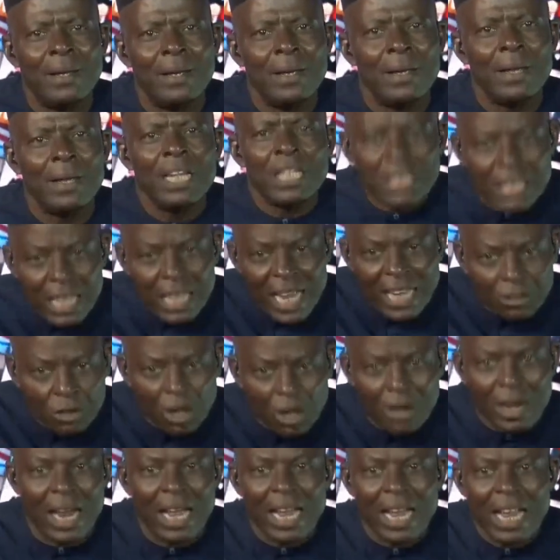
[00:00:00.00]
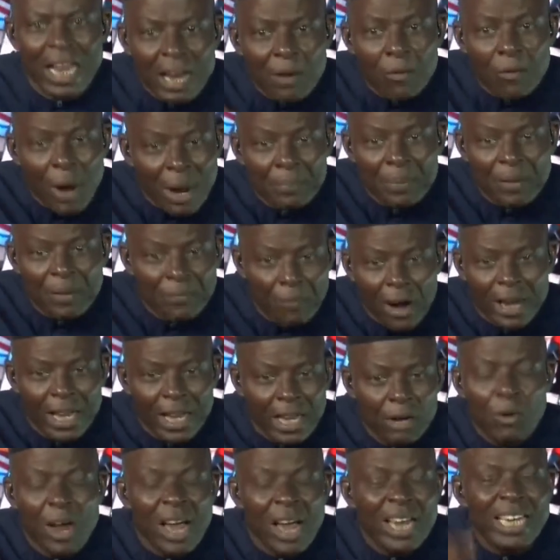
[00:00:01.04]
His lecturer,
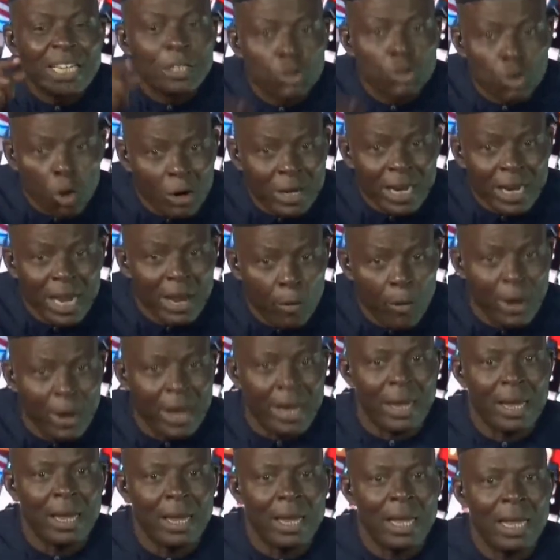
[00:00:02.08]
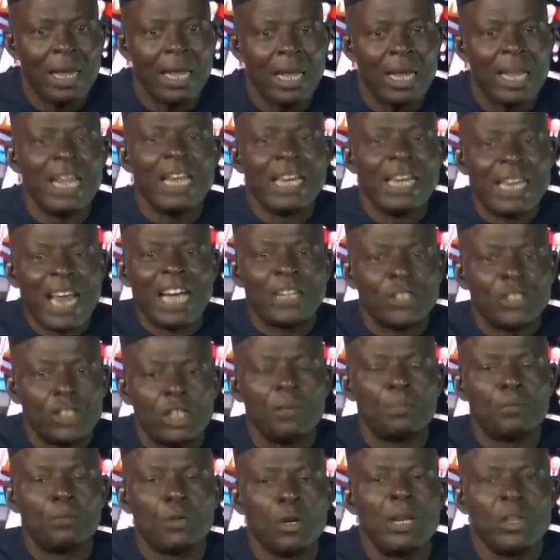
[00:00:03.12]
when he's towed away in that
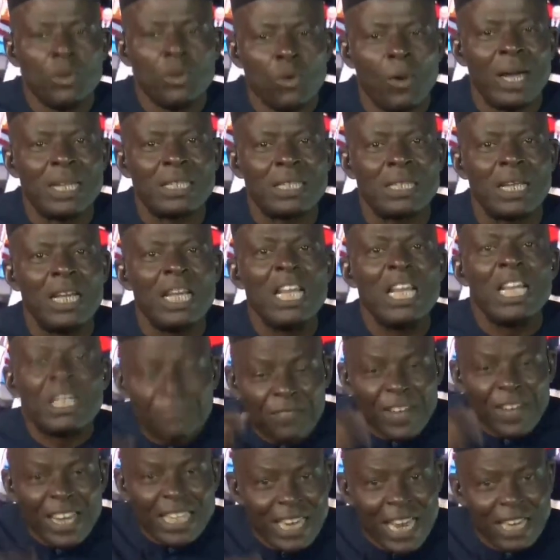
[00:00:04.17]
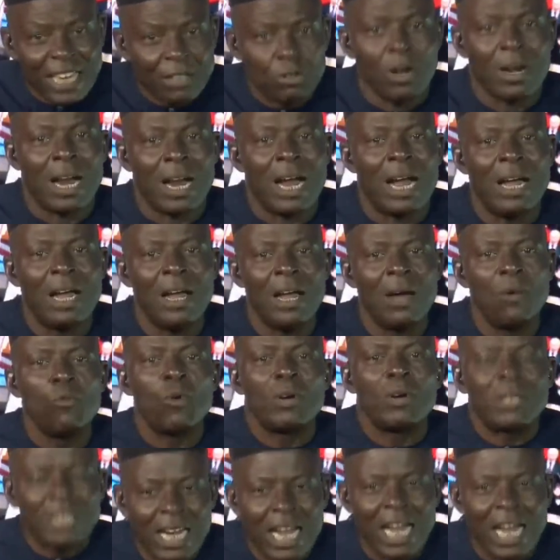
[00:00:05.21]
ship to the US, his first lecturer
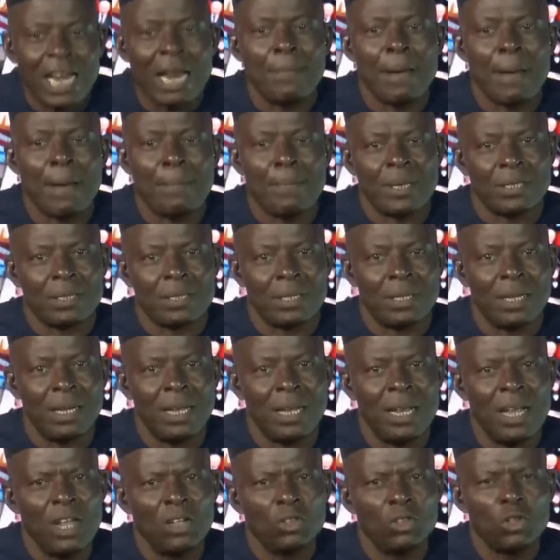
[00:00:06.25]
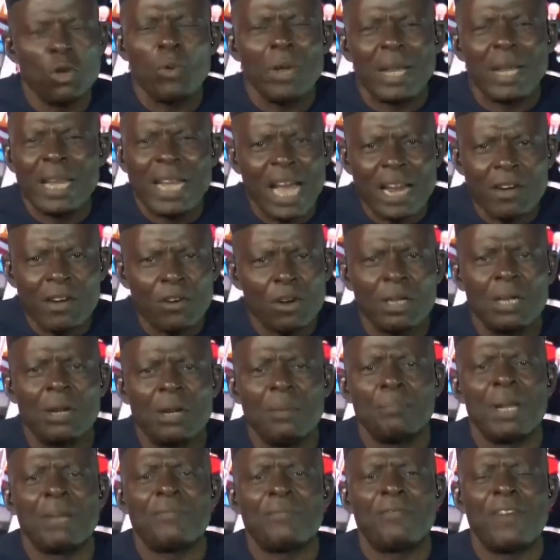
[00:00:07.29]
was a Calabar person. So we cannot
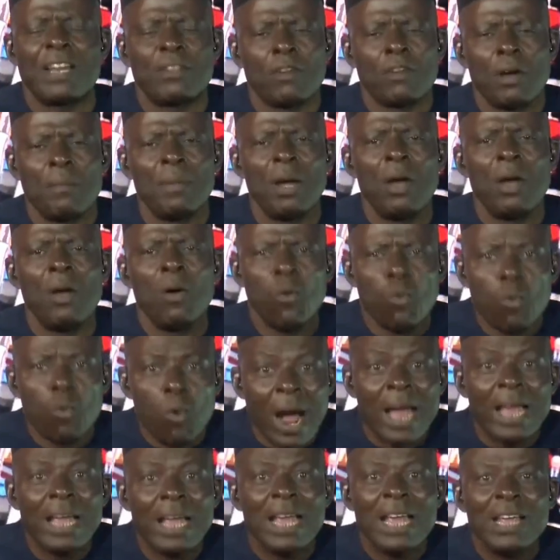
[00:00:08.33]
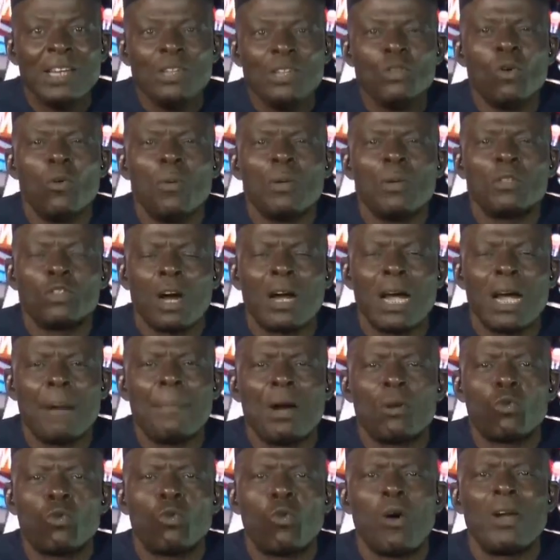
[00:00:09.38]
but fathom why you will talk
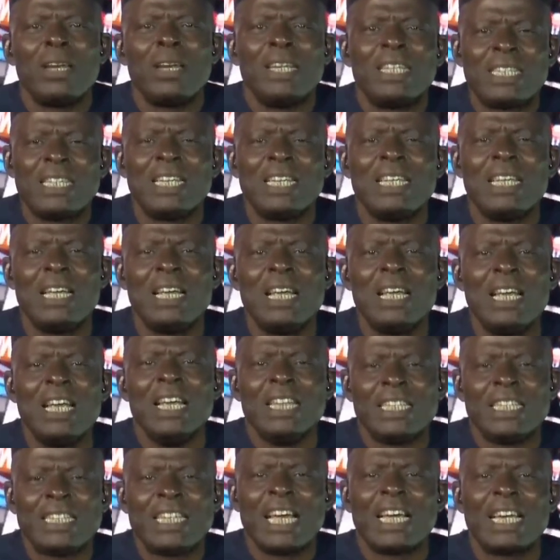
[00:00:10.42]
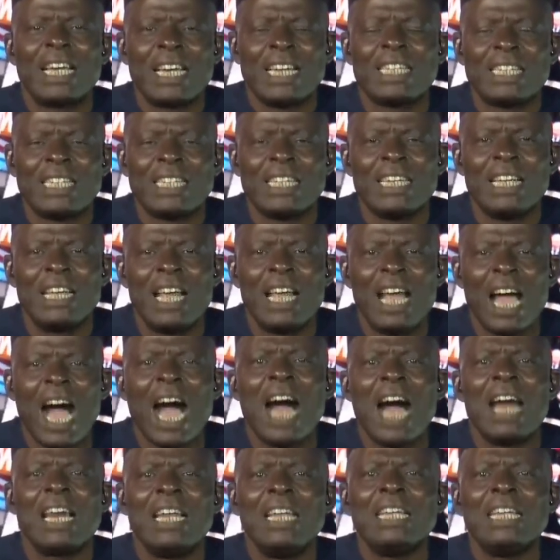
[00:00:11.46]
about quality, integrity,
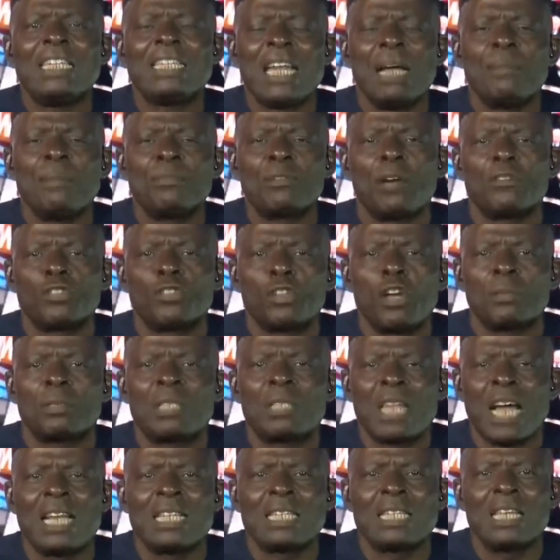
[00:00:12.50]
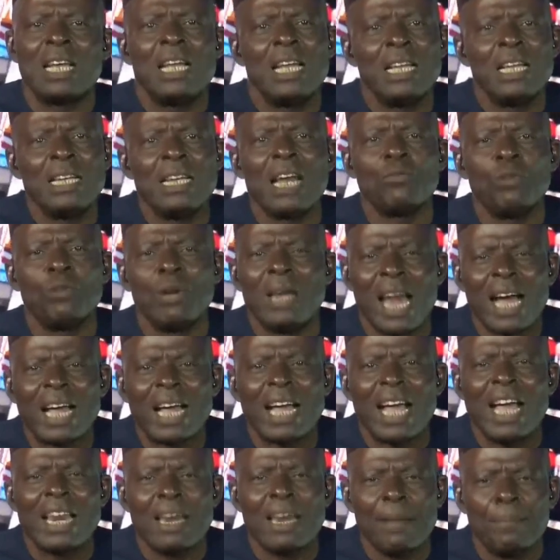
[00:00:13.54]
and in terms of substance that we
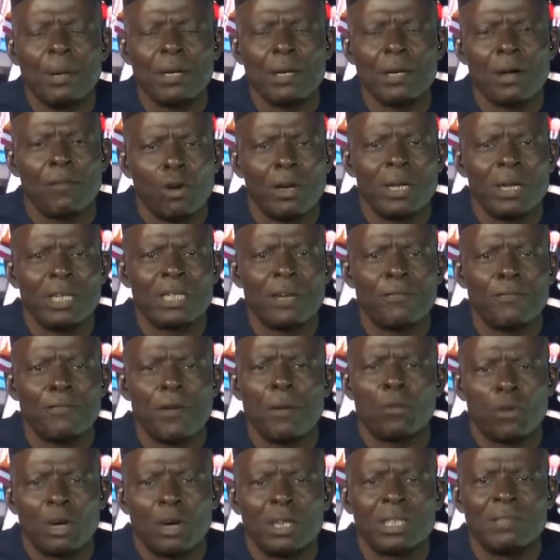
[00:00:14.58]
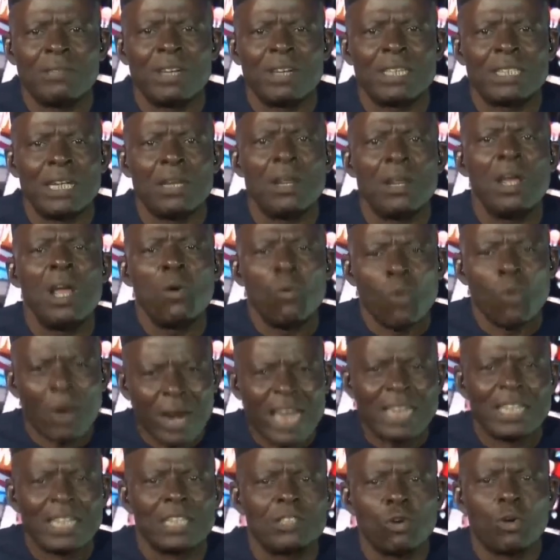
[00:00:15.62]
lack anybody of quality from Cross River State.
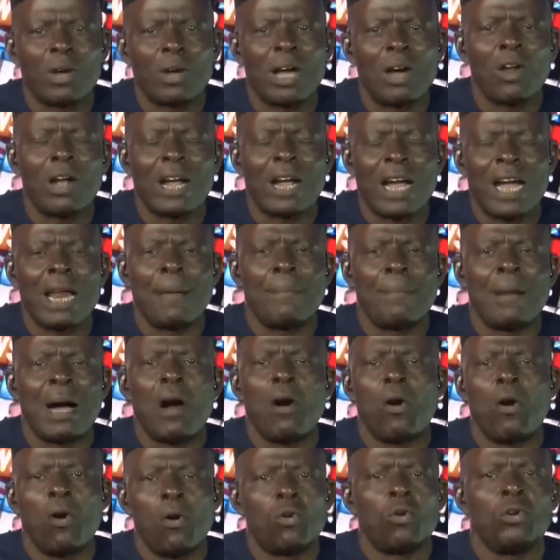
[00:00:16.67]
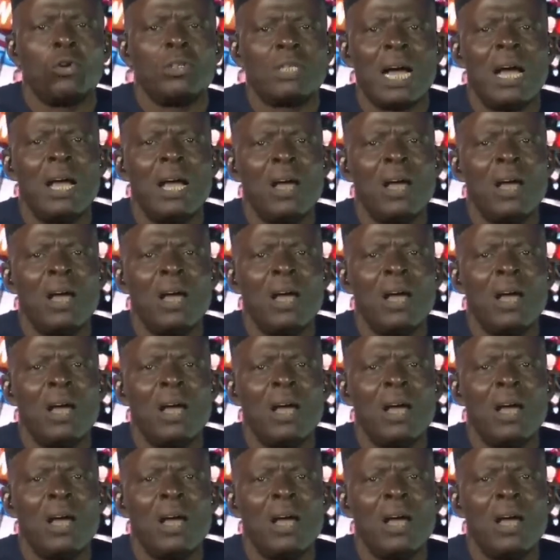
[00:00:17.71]
Whether it is Calabar or Ogoja,